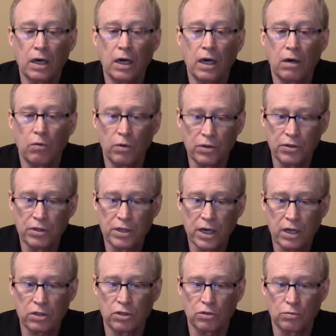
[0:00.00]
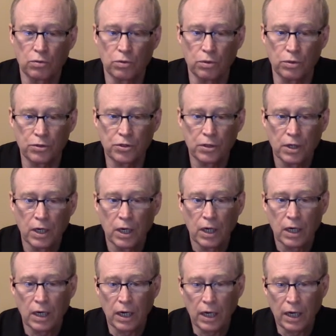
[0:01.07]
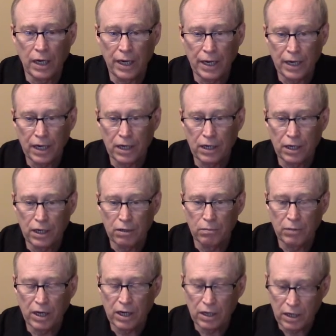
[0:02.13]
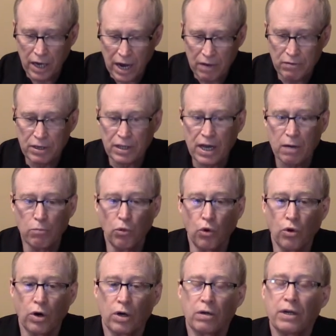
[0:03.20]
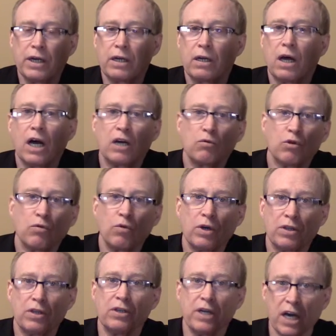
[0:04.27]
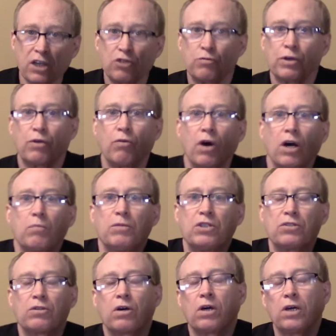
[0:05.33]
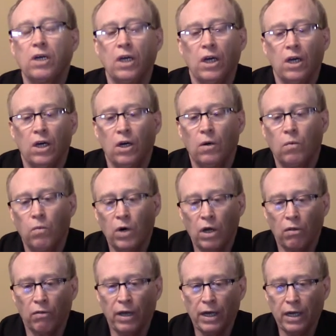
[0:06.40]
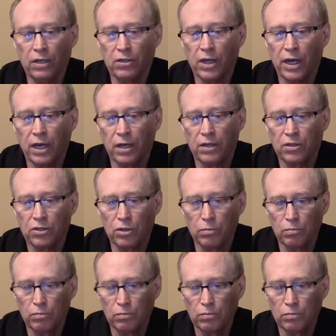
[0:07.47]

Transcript: with the Texas rules and having that more in line with what the test requirements are. Well, that has had some